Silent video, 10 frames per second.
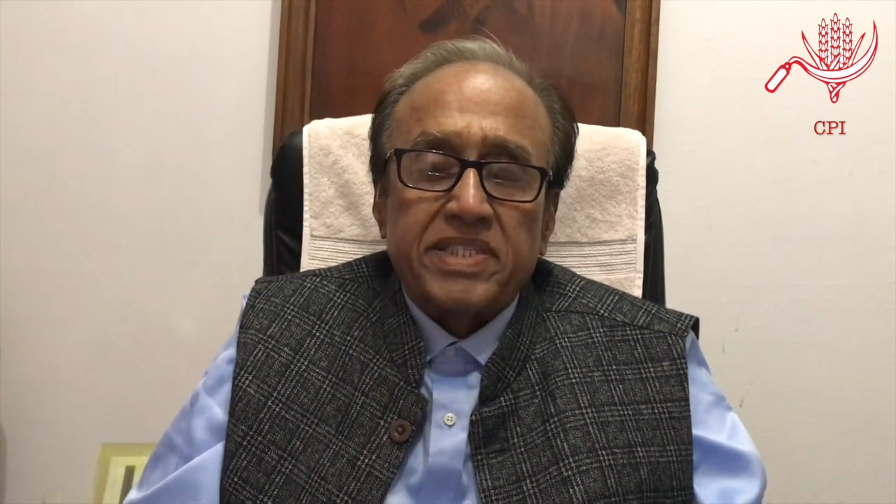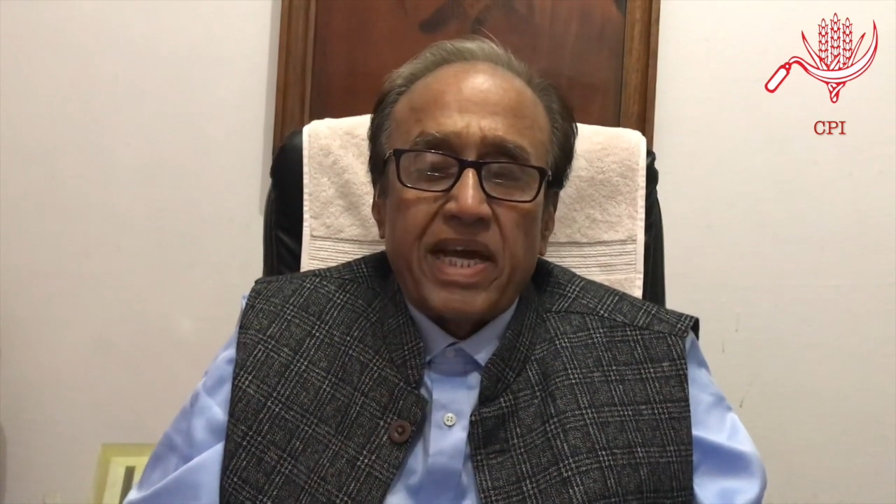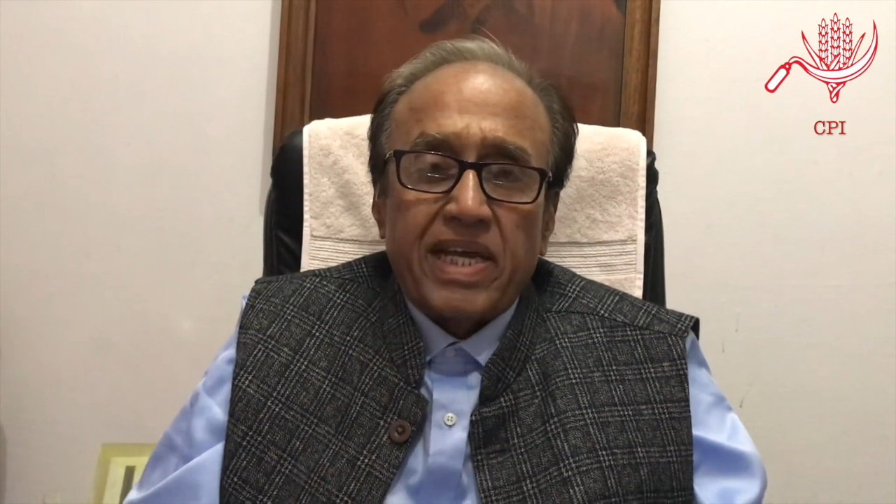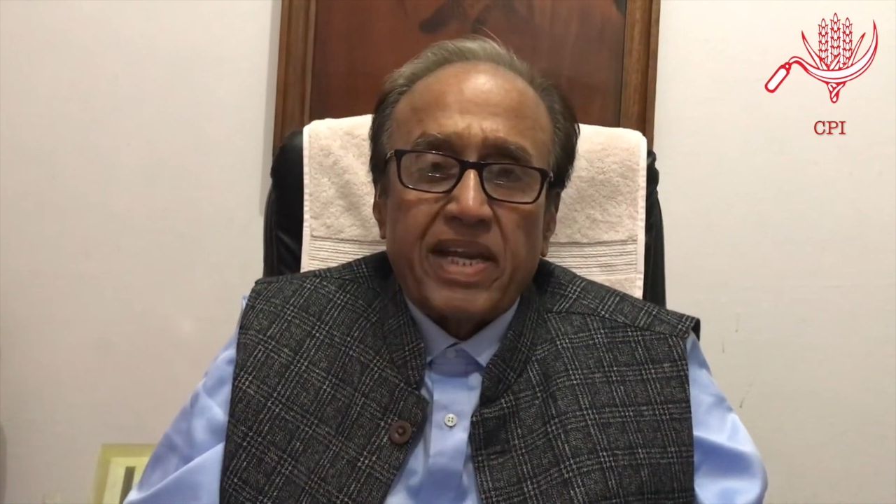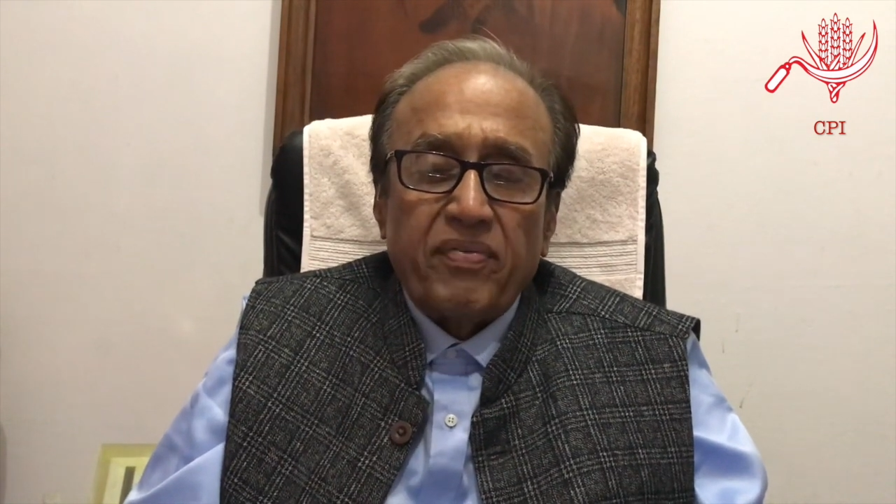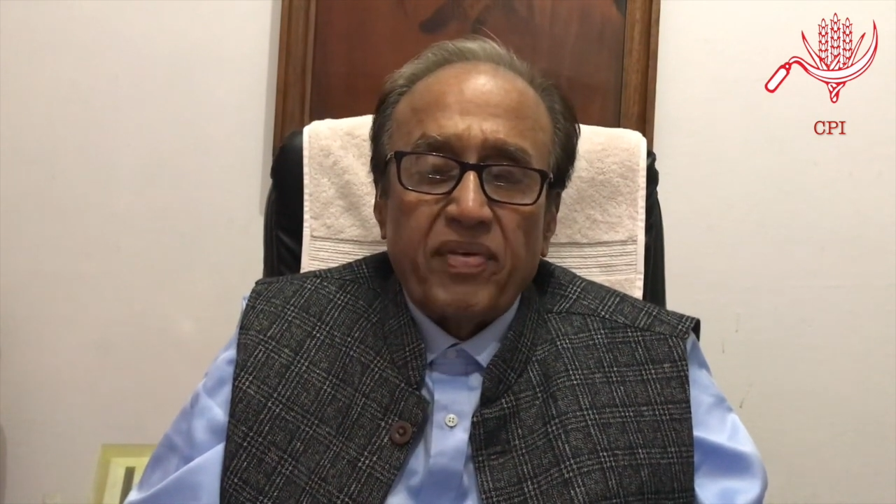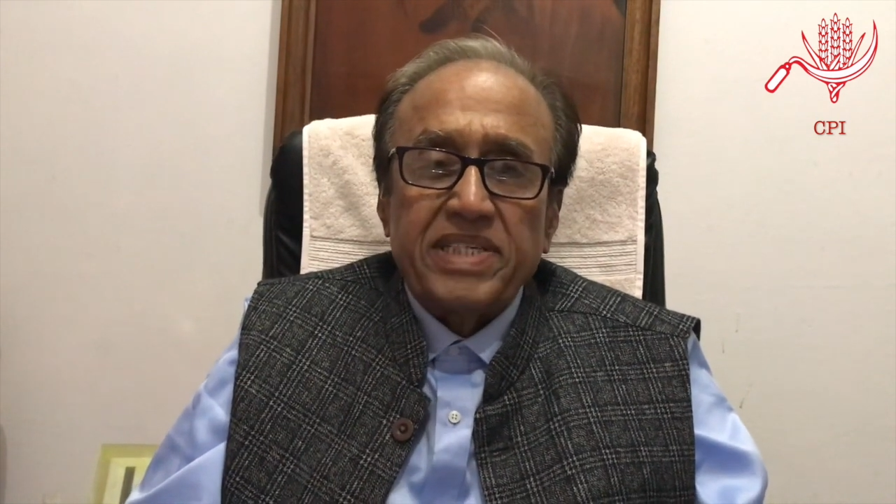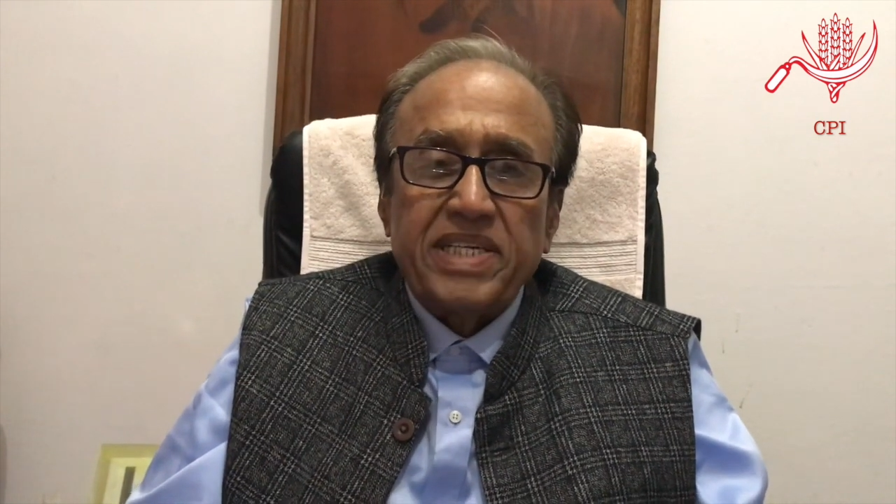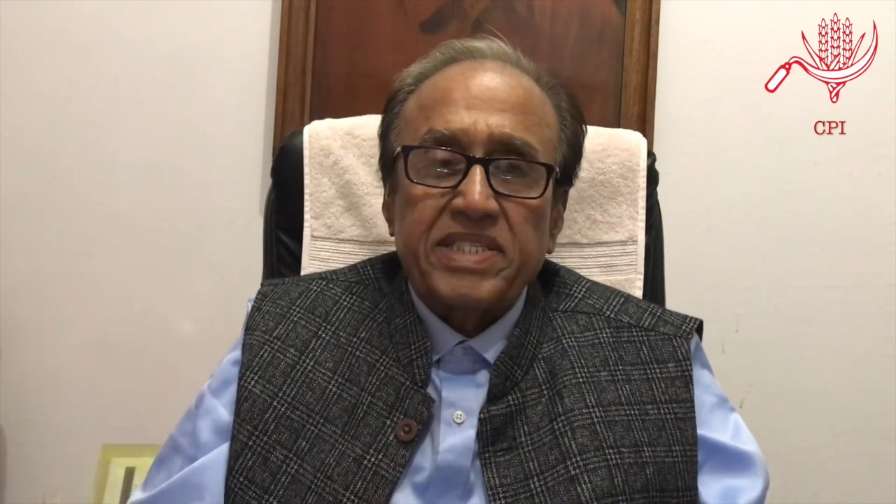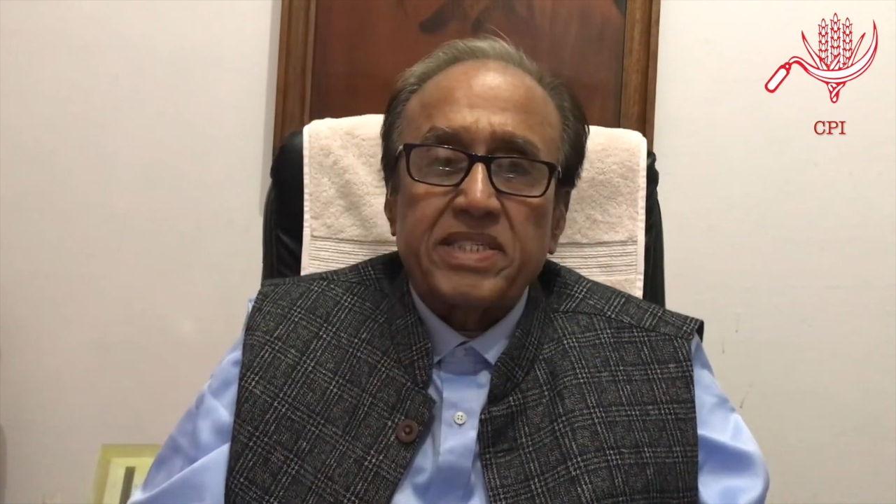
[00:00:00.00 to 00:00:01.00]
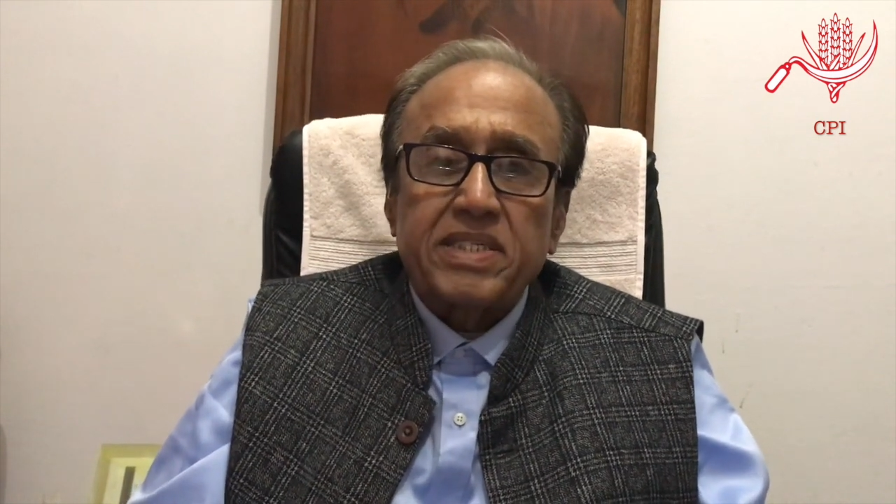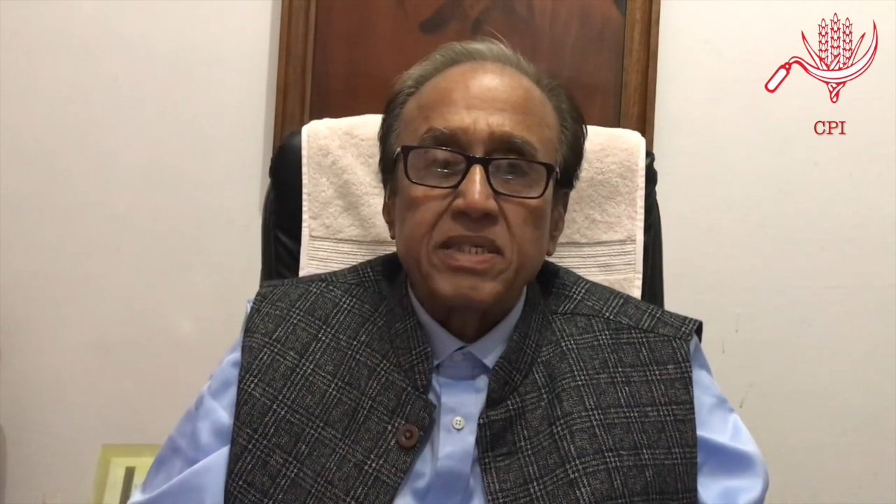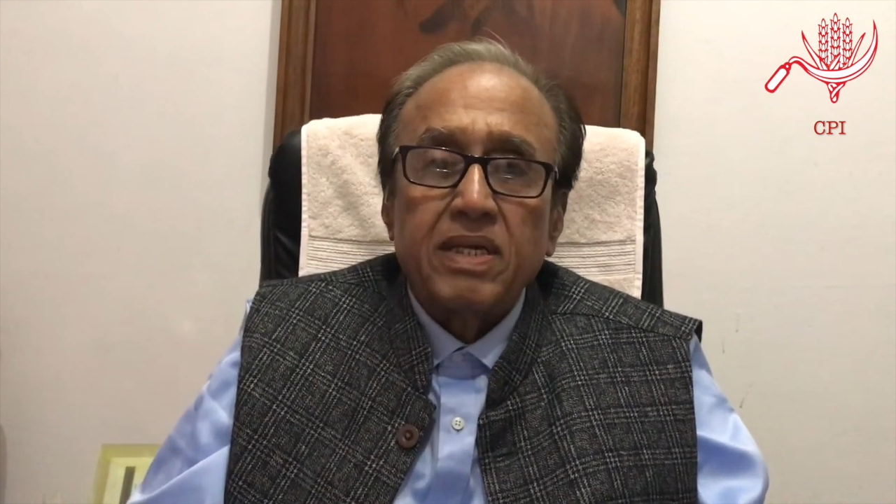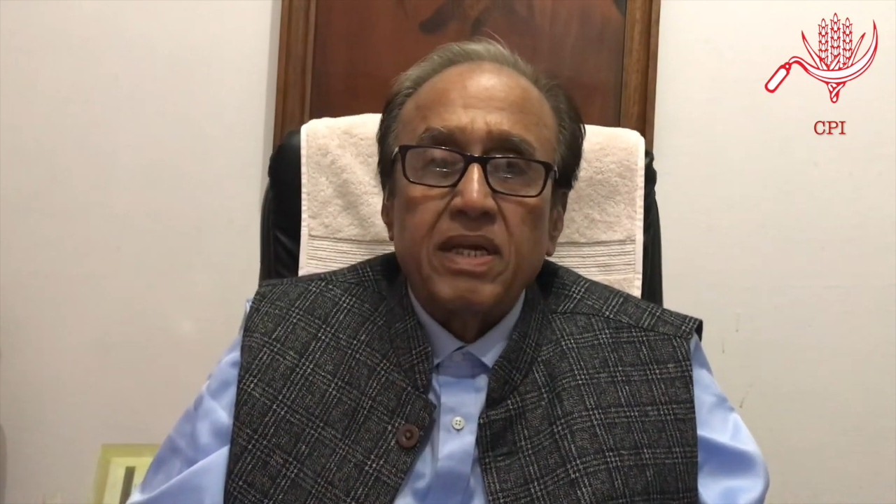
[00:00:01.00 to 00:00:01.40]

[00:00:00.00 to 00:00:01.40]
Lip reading: sacrifices